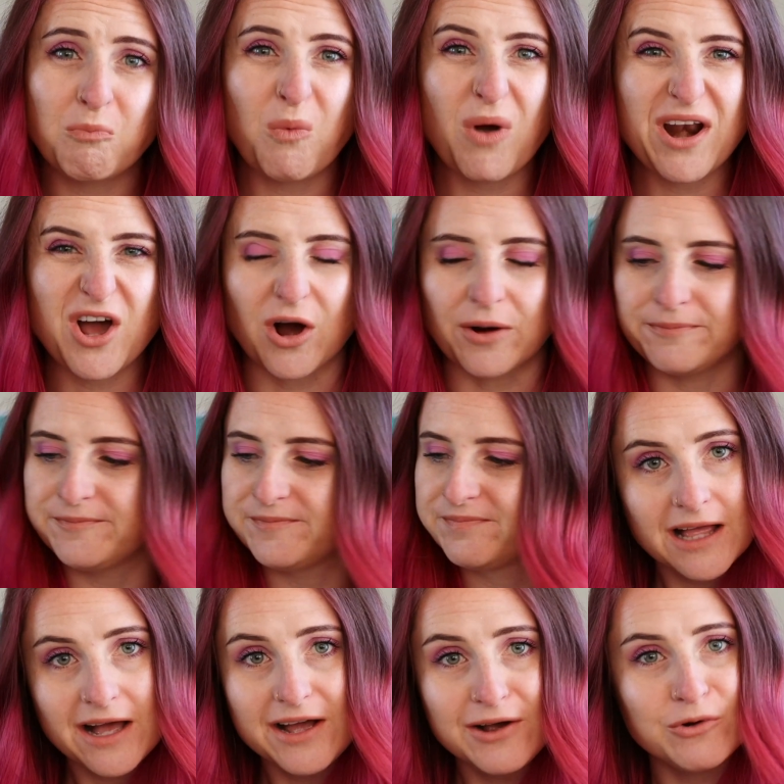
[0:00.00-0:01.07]
why not?
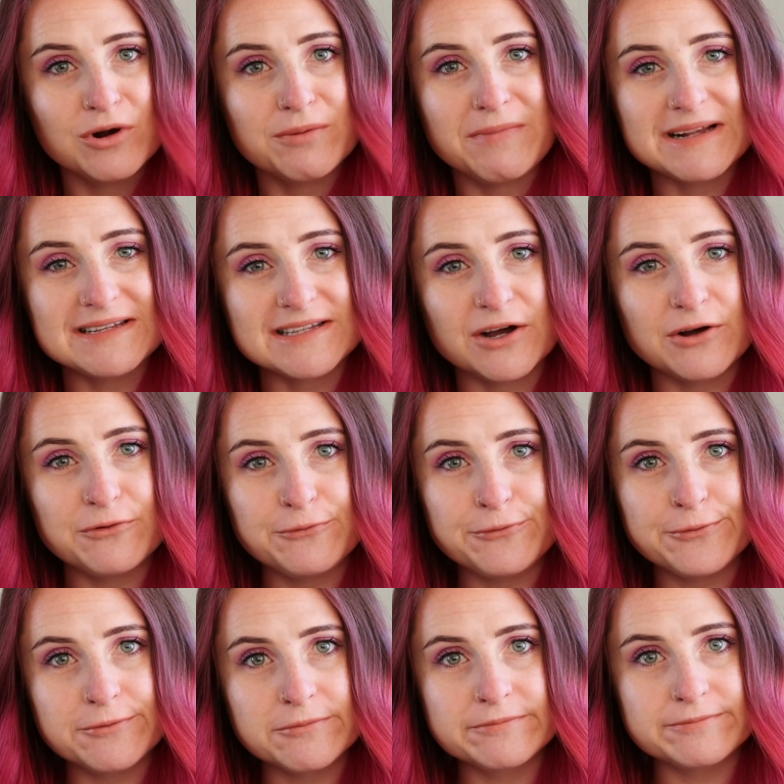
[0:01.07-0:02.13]
I ordered
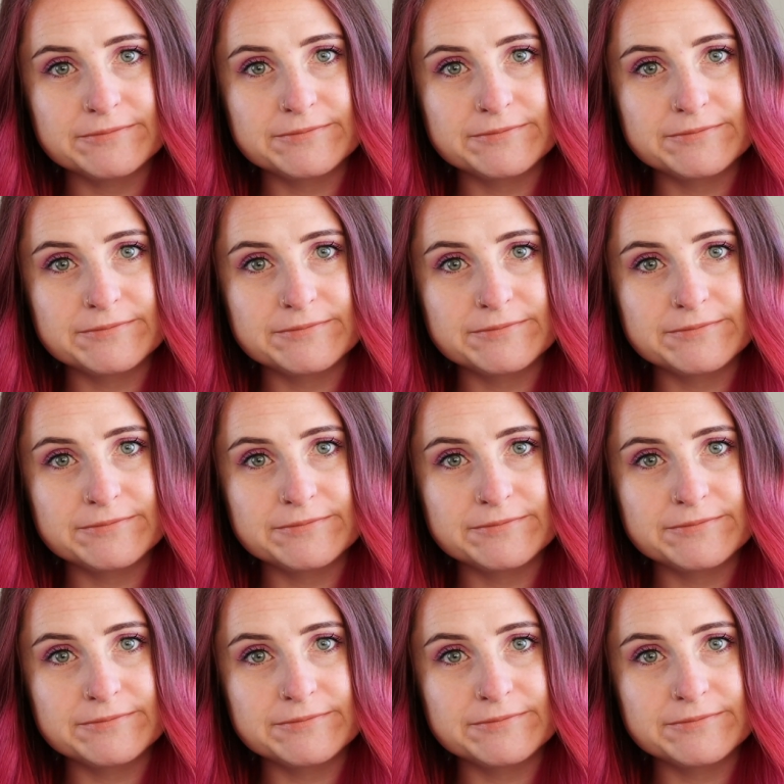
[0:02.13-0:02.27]
myself